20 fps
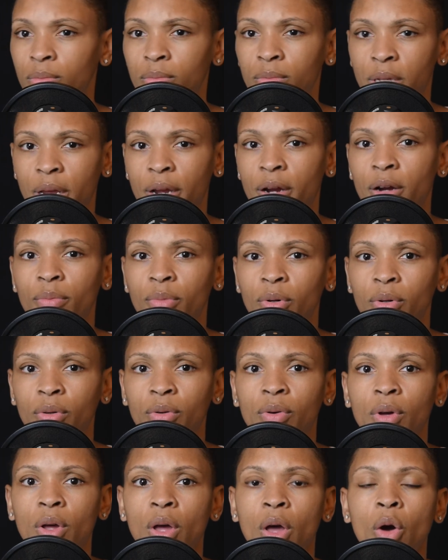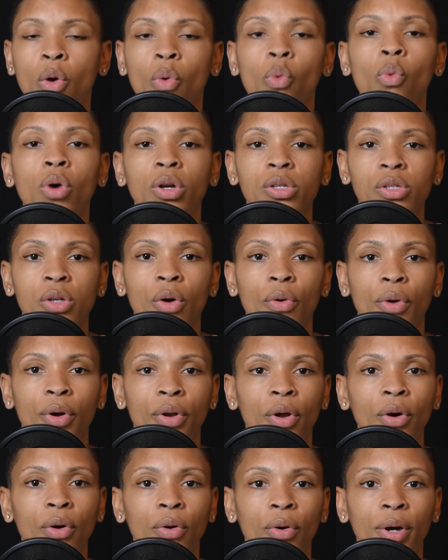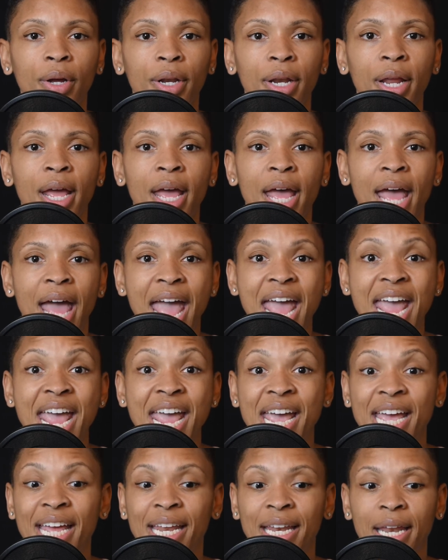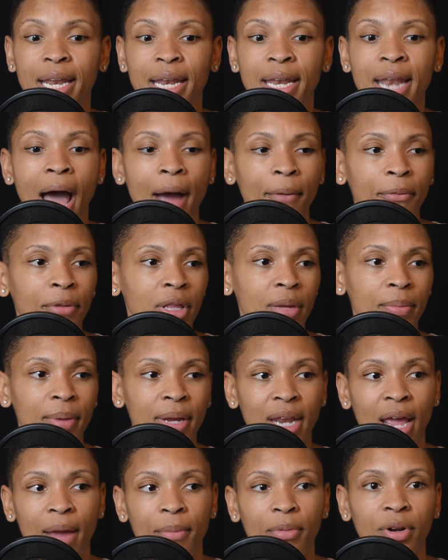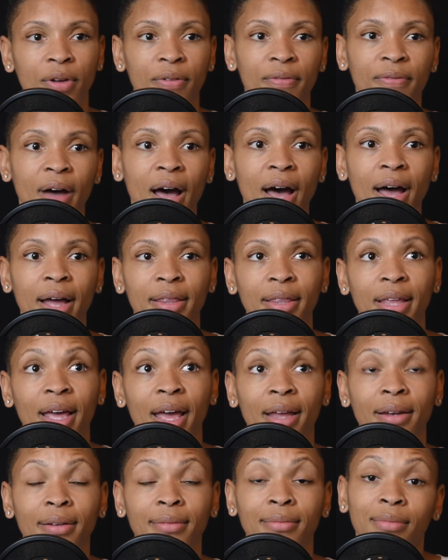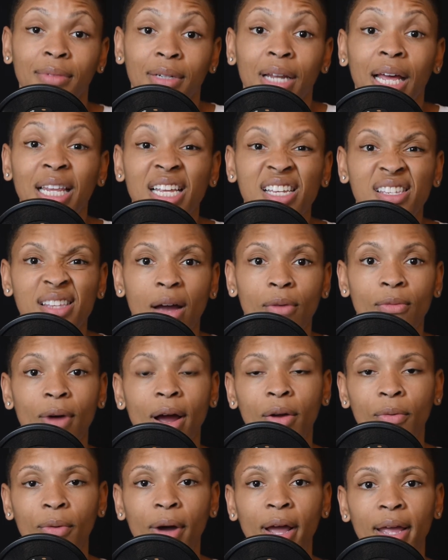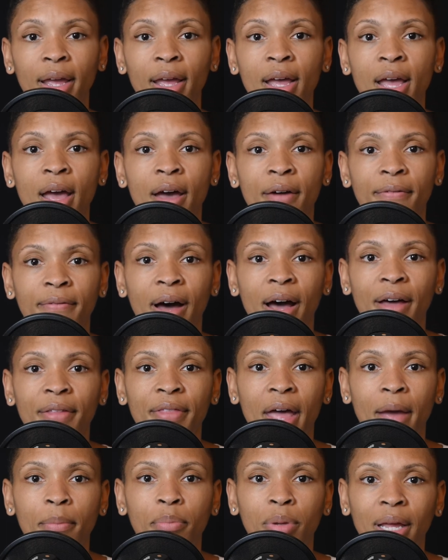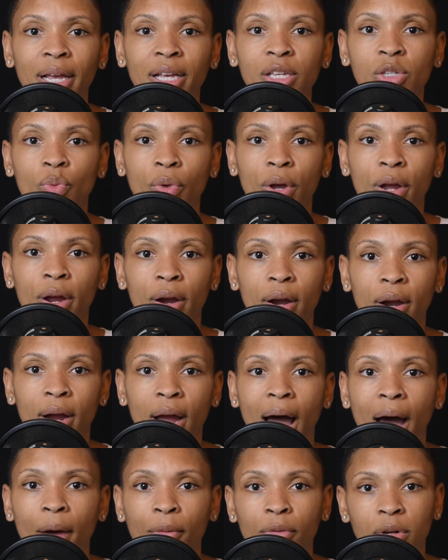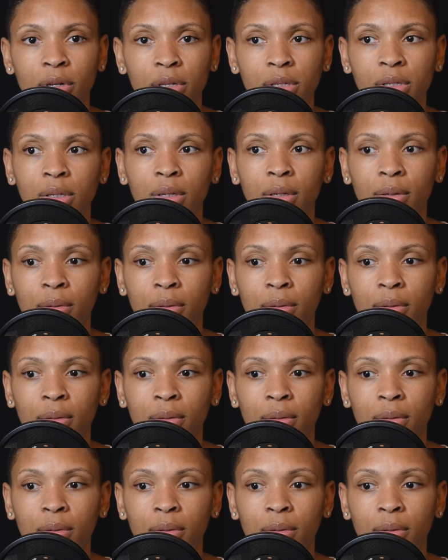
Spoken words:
terrible. What's going on? And not really being able to find that, at least not right away, find that place where I was